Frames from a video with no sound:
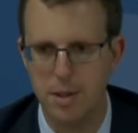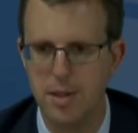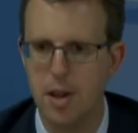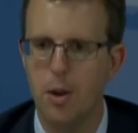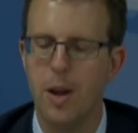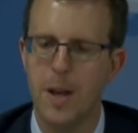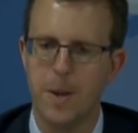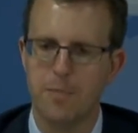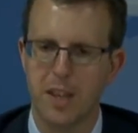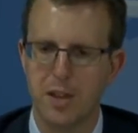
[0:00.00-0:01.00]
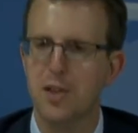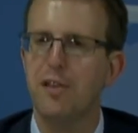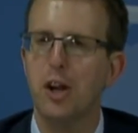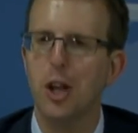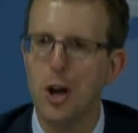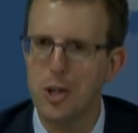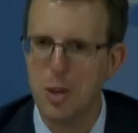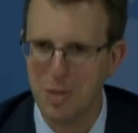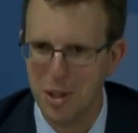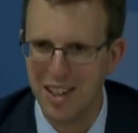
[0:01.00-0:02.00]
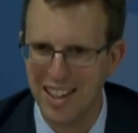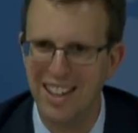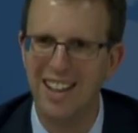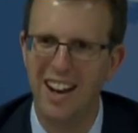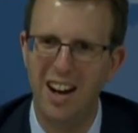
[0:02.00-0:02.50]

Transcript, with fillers: So there's a very large community uh,